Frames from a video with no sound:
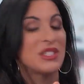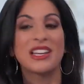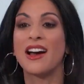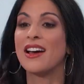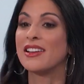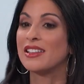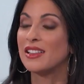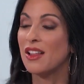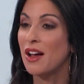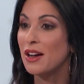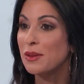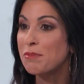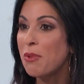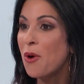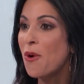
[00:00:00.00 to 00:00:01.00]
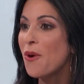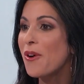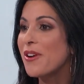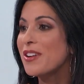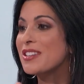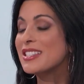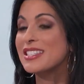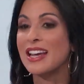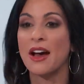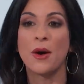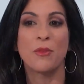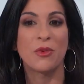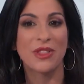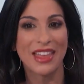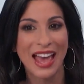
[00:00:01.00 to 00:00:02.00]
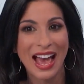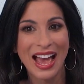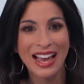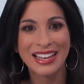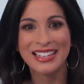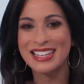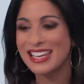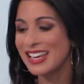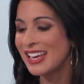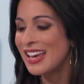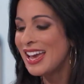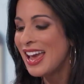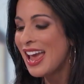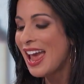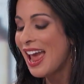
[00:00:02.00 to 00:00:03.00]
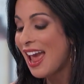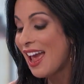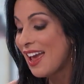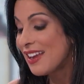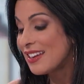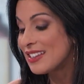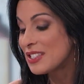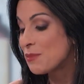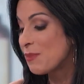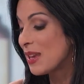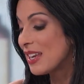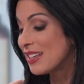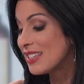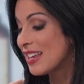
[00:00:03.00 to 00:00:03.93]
to unclog pores, to help with acne. And it's being